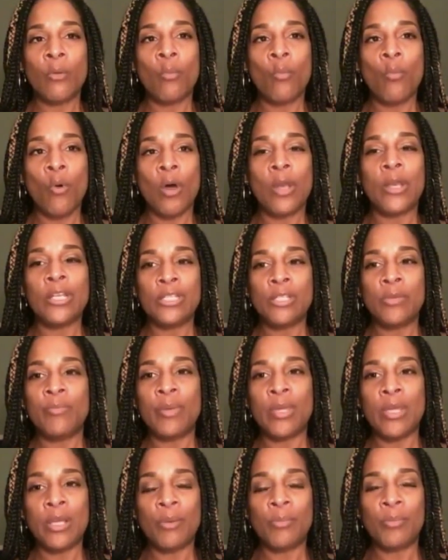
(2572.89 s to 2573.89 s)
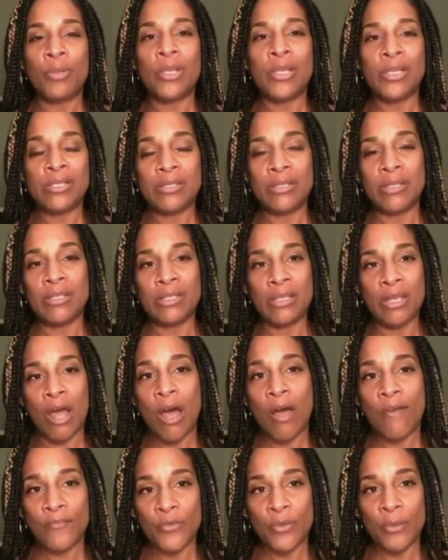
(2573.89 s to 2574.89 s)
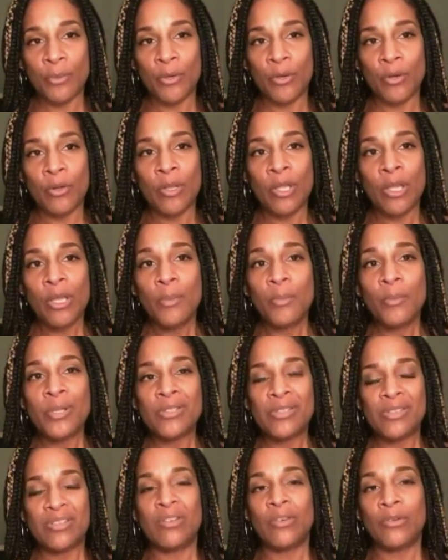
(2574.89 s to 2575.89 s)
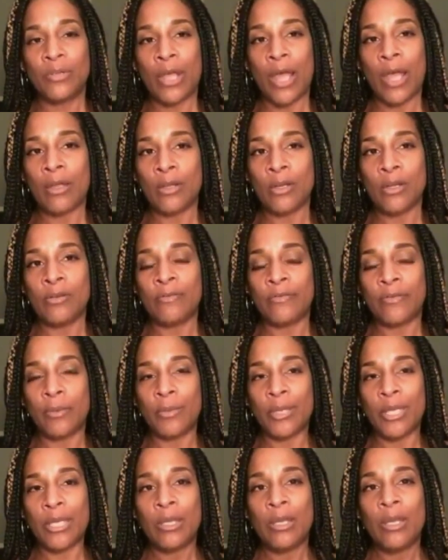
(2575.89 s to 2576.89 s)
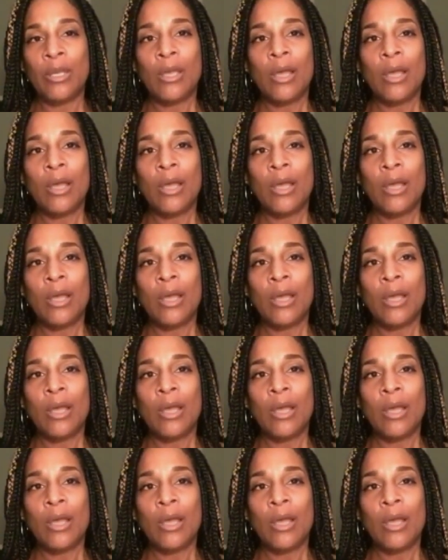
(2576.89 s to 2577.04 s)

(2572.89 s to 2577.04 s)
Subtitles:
wanting to be in a place that's comfortable but still not good for me.